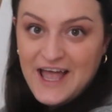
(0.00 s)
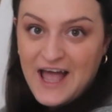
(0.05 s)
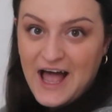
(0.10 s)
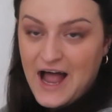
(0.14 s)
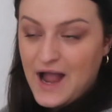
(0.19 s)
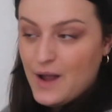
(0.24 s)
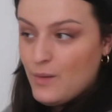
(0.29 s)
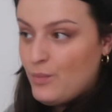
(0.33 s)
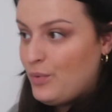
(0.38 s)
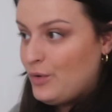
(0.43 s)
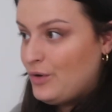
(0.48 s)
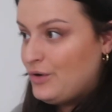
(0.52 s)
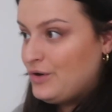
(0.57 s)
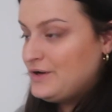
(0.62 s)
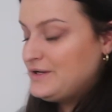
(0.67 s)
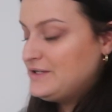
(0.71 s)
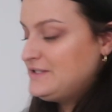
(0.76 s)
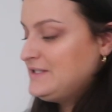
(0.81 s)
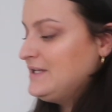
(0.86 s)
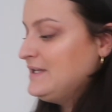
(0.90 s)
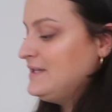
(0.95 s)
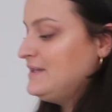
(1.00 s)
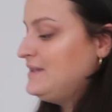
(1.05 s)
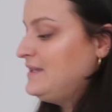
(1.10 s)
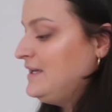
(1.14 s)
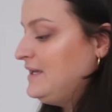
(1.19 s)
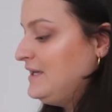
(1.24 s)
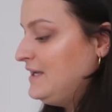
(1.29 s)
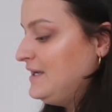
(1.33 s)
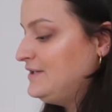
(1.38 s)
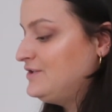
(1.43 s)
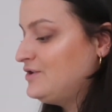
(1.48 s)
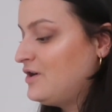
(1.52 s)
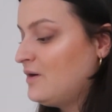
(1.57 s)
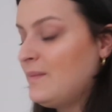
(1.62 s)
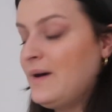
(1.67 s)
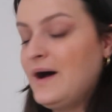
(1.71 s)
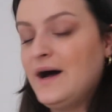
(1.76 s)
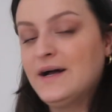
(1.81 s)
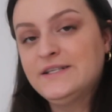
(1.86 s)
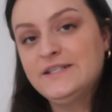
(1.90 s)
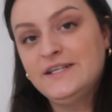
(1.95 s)
I bought the Doc
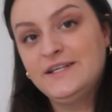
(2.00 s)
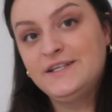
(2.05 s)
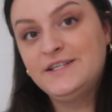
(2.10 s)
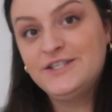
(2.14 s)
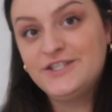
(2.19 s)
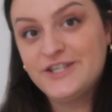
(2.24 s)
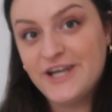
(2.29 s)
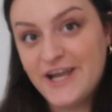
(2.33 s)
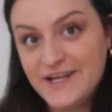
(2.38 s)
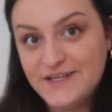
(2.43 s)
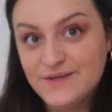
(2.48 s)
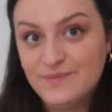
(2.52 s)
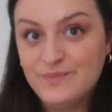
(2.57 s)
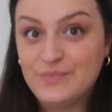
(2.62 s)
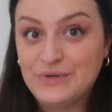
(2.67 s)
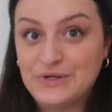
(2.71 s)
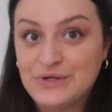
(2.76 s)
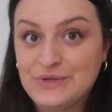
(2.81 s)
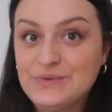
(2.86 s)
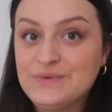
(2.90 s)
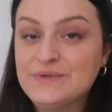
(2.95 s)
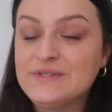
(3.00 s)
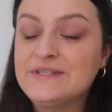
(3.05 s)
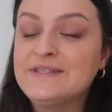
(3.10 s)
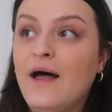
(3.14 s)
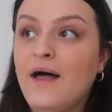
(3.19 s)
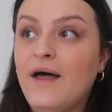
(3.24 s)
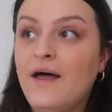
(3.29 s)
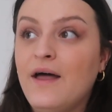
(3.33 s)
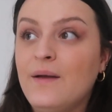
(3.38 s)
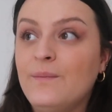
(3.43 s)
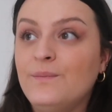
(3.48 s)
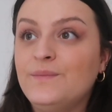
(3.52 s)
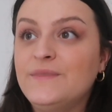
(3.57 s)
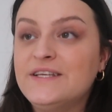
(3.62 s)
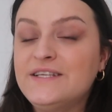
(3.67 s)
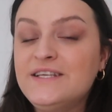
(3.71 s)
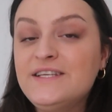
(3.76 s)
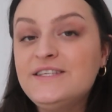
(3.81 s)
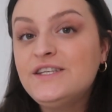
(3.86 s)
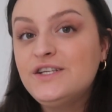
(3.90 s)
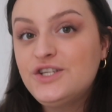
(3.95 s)
Martens Jadon boots.
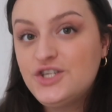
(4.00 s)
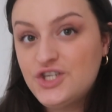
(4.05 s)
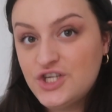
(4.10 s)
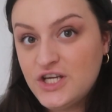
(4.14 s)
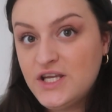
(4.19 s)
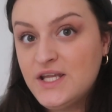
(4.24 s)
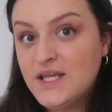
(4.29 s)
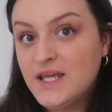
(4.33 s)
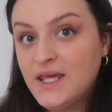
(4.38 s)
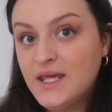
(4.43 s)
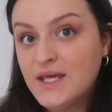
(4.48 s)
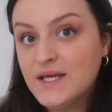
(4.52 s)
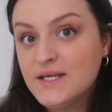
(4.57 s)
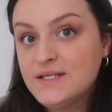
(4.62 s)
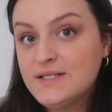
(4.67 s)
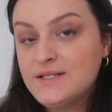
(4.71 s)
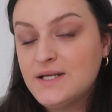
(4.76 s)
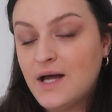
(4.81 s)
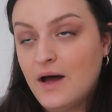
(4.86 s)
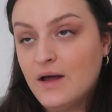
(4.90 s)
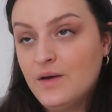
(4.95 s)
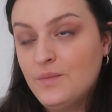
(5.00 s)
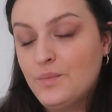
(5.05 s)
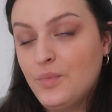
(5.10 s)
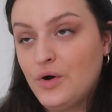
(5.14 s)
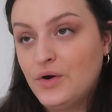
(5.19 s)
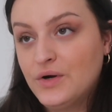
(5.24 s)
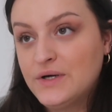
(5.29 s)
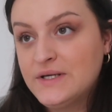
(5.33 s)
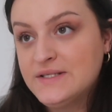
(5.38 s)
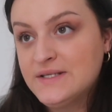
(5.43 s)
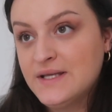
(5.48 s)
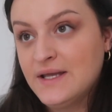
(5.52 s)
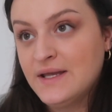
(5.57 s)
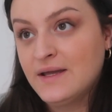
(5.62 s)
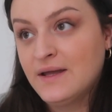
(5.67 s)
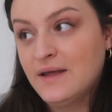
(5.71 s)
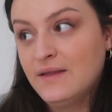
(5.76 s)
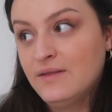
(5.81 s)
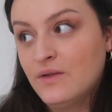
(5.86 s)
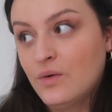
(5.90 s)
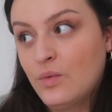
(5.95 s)
This is the cheekiest
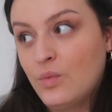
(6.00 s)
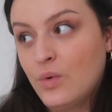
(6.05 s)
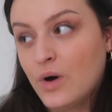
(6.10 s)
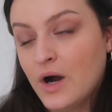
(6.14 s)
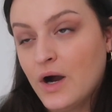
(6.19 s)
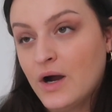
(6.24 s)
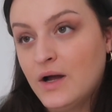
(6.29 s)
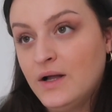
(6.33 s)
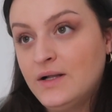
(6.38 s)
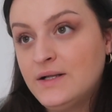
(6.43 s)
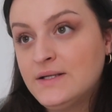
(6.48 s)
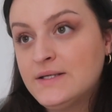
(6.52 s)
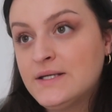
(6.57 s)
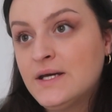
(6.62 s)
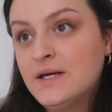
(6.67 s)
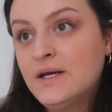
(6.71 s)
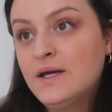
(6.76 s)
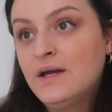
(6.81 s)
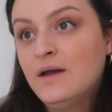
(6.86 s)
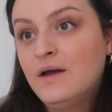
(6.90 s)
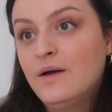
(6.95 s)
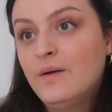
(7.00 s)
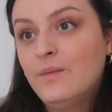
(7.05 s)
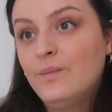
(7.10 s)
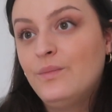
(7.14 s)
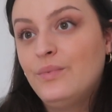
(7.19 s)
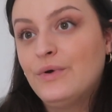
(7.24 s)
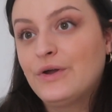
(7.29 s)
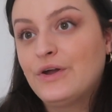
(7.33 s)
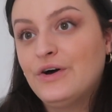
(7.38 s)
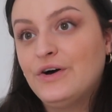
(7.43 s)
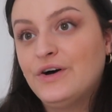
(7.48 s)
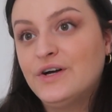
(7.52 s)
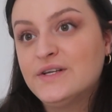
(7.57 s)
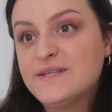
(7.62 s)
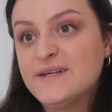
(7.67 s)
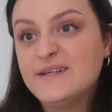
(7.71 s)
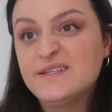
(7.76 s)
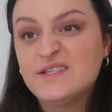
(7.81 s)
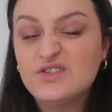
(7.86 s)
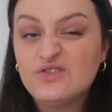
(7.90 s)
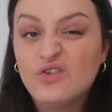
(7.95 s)
unboxing in the world, because
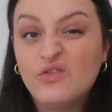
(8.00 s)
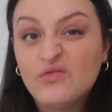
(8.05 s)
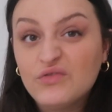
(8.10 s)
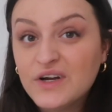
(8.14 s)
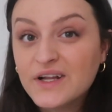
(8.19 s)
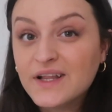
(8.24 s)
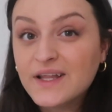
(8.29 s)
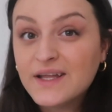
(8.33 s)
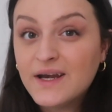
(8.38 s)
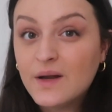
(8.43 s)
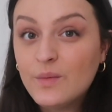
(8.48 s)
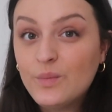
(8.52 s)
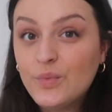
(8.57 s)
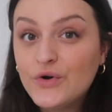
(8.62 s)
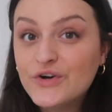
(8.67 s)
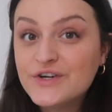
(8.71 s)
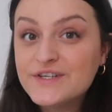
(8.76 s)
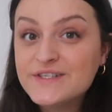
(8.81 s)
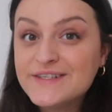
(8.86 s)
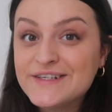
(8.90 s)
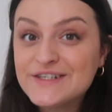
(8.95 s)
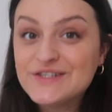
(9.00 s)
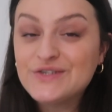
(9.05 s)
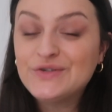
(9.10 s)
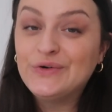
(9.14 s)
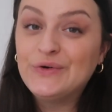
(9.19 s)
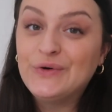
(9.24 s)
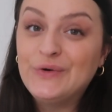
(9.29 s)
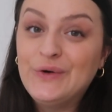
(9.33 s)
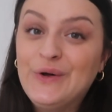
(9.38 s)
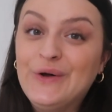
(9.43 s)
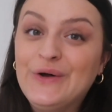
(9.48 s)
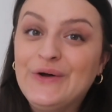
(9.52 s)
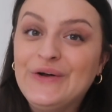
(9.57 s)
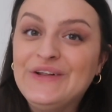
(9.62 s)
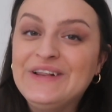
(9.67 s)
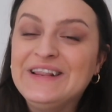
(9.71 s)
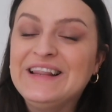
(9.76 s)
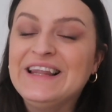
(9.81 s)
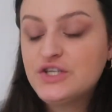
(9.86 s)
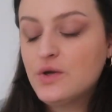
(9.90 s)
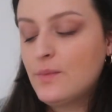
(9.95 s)
it's not really an unboxing at all.
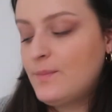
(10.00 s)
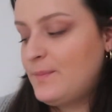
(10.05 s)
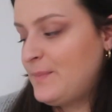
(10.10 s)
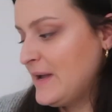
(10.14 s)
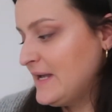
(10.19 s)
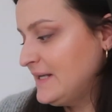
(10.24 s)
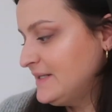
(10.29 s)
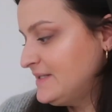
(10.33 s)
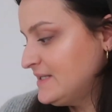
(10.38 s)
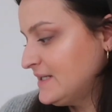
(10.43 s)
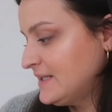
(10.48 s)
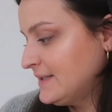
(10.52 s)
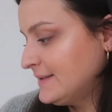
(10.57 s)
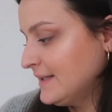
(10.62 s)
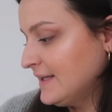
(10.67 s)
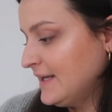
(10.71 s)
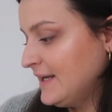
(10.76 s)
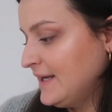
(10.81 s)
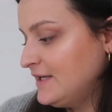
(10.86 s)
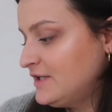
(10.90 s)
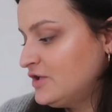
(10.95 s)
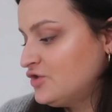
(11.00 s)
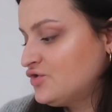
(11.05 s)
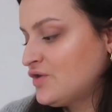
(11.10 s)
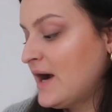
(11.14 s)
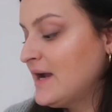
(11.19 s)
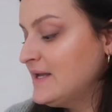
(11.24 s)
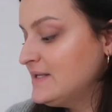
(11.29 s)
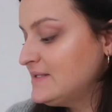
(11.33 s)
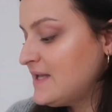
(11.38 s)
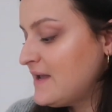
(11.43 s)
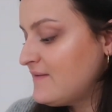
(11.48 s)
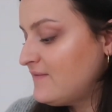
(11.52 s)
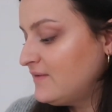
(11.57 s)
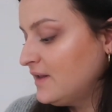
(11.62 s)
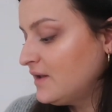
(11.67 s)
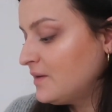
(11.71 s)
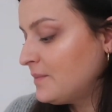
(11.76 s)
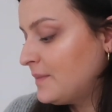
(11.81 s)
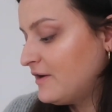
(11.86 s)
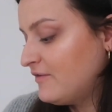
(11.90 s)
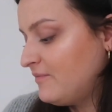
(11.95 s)
So basically, to try and save a
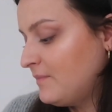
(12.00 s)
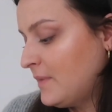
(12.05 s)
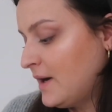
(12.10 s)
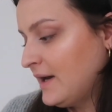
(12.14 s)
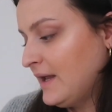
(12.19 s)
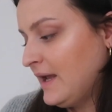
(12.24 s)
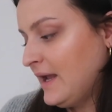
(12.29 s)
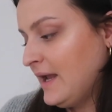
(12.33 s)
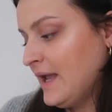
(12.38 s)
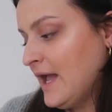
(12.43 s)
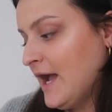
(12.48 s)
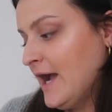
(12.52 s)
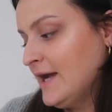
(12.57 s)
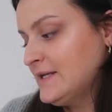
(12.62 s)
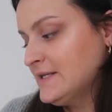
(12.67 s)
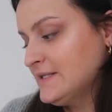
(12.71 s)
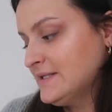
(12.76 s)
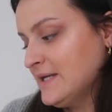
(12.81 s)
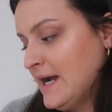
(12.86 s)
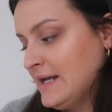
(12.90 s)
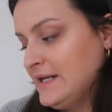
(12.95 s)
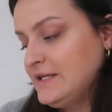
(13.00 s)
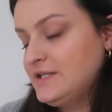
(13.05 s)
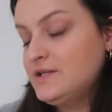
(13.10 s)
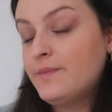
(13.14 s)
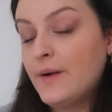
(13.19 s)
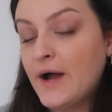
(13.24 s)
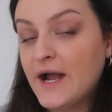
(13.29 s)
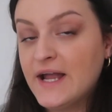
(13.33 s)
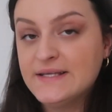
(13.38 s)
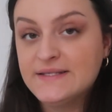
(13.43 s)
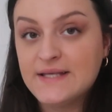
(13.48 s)
little bit of money, I decided to buy a